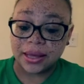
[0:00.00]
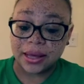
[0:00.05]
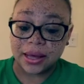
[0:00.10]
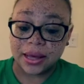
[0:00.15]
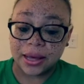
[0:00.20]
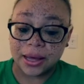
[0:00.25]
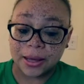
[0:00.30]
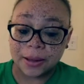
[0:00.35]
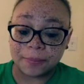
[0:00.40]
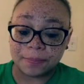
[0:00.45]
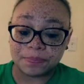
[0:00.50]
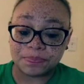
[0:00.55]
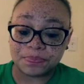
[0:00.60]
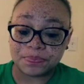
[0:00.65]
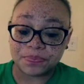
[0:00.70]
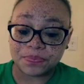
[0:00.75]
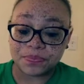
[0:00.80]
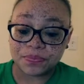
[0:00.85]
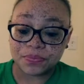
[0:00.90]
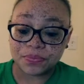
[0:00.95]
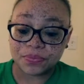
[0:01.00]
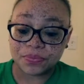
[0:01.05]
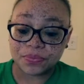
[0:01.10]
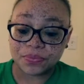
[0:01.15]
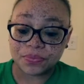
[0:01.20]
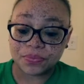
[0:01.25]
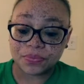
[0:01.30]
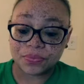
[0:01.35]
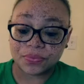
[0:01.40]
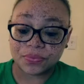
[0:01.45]
Um,
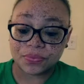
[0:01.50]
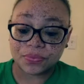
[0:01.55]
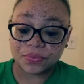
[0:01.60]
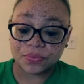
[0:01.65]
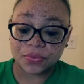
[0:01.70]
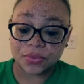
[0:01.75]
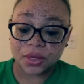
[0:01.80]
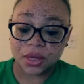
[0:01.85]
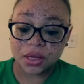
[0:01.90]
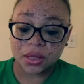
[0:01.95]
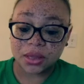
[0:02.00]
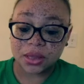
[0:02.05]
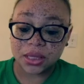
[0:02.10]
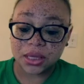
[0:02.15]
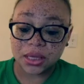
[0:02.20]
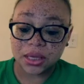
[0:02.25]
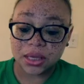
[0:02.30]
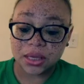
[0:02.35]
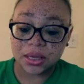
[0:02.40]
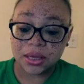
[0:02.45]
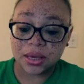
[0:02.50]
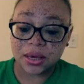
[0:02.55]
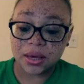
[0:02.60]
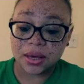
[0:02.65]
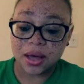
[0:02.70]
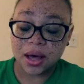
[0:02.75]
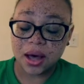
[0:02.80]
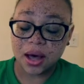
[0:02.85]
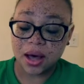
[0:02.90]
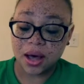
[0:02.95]
the
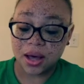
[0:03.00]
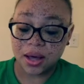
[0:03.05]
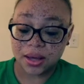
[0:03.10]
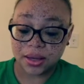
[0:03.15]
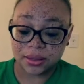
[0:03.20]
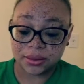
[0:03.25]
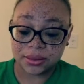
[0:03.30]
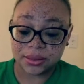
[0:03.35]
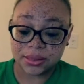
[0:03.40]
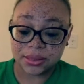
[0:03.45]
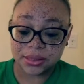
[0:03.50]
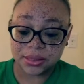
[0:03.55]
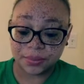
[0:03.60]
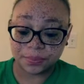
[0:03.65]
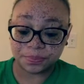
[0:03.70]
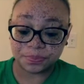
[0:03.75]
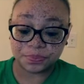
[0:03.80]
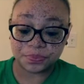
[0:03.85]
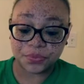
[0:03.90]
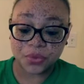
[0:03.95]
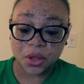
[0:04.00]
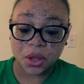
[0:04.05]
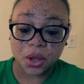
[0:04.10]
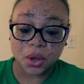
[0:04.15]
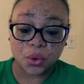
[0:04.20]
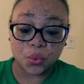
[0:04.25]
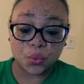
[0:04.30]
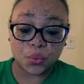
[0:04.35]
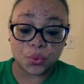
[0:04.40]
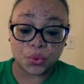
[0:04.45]
cons
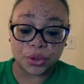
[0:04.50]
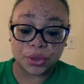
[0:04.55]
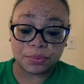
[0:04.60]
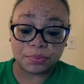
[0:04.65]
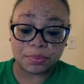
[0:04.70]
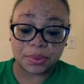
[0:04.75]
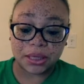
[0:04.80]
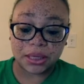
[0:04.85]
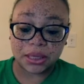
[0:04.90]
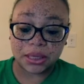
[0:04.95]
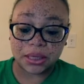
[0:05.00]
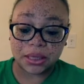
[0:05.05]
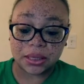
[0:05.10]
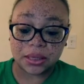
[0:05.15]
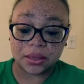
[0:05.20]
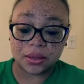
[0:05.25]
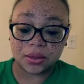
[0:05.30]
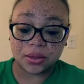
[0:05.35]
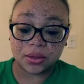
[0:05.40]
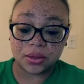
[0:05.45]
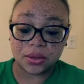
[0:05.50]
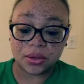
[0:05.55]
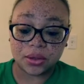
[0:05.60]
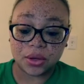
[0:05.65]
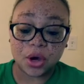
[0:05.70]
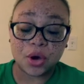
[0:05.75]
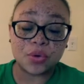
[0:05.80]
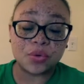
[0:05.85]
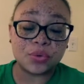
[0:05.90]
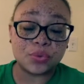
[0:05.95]
would be,
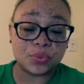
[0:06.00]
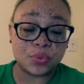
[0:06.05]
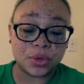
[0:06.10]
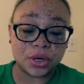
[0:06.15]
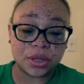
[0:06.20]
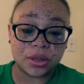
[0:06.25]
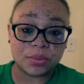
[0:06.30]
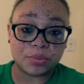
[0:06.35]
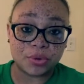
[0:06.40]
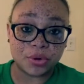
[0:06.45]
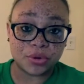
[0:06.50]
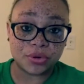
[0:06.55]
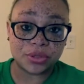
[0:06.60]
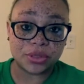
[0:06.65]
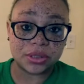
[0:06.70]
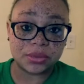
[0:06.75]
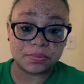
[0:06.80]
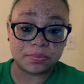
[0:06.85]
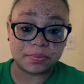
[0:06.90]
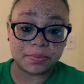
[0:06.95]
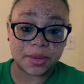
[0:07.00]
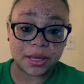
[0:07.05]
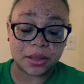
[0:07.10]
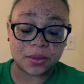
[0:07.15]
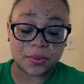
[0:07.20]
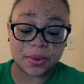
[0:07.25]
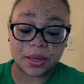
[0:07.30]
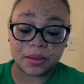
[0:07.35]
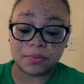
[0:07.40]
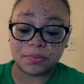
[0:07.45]
oh, one of the pros, by
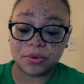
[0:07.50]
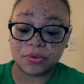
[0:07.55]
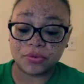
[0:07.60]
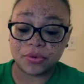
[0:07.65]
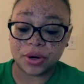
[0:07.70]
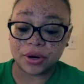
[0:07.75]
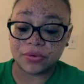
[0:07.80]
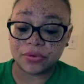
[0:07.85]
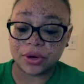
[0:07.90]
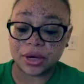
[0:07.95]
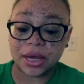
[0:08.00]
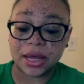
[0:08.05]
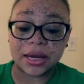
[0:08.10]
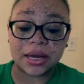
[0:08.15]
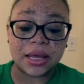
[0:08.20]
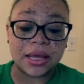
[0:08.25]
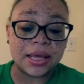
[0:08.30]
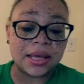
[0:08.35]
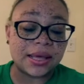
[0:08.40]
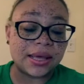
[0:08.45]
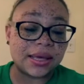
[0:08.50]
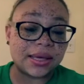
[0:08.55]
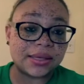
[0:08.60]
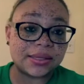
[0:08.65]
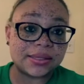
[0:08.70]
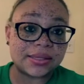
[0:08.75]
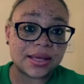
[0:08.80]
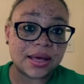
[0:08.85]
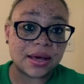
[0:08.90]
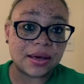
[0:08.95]
the way, before I forget,
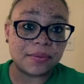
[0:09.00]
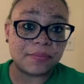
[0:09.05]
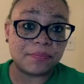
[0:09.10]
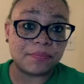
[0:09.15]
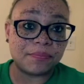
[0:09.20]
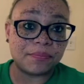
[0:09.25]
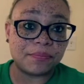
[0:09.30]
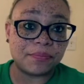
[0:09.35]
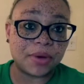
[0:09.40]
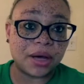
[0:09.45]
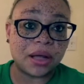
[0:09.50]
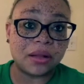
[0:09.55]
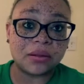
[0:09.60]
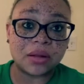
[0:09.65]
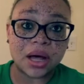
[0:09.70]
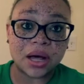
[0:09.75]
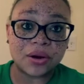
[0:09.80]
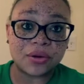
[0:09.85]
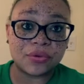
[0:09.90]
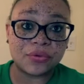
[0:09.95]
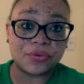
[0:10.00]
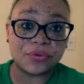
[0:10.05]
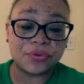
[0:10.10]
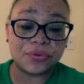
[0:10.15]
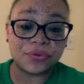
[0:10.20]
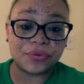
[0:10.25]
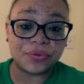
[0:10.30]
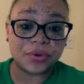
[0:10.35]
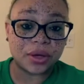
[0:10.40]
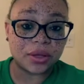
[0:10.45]
is a lot
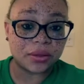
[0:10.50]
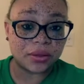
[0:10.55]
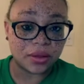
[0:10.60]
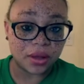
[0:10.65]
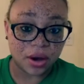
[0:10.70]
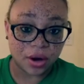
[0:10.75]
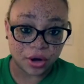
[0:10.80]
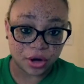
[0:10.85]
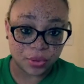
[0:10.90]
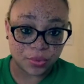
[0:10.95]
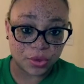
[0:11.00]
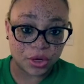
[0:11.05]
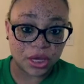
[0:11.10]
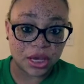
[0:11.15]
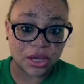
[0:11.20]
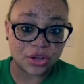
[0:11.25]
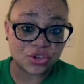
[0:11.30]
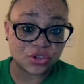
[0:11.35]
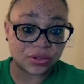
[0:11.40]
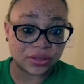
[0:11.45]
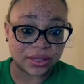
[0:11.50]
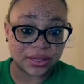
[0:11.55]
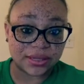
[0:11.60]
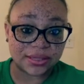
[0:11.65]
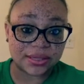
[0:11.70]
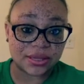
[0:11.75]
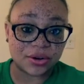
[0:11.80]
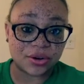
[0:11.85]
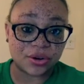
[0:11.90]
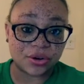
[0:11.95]
of our communication, like I
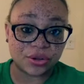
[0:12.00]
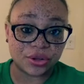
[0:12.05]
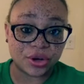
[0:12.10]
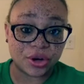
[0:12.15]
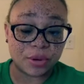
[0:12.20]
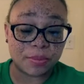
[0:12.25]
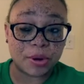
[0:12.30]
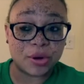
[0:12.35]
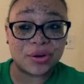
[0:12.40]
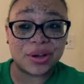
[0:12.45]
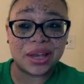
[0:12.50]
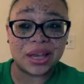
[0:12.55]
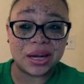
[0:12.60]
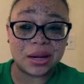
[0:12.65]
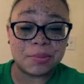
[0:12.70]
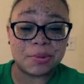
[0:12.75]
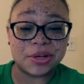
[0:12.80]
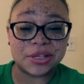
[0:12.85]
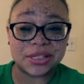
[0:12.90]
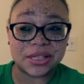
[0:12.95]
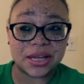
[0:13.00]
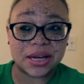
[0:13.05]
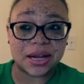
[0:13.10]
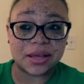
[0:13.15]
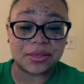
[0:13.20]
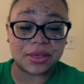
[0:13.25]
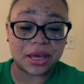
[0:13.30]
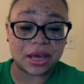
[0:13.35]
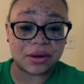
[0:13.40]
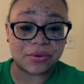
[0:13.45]
said earlier, about 80%,
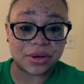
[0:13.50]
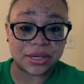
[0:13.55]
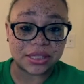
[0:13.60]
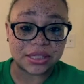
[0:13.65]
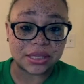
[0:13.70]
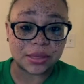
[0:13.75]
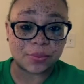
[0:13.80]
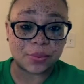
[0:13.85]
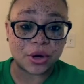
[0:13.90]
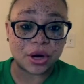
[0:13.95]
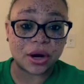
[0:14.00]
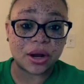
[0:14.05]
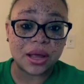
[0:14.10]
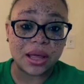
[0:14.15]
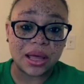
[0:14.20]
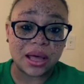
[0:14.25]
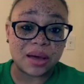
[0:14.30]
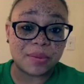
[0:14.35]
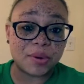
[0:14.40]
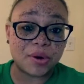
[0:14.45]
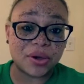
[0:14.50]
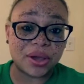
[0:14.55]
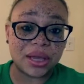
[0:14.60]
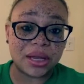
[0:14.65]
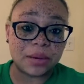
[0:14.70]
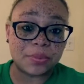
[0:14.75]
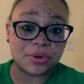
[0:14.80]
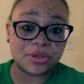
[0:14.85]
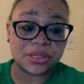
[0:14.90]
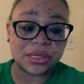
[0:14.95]
I think I read somewhere, about
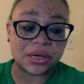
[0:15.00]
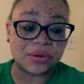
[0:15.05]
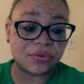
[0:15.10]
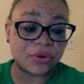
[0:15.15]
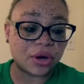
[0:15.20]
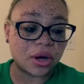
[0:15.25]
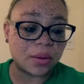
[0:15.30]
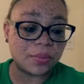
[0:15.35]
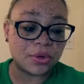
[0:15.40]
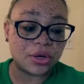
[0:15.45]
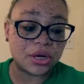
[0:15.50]
80% of our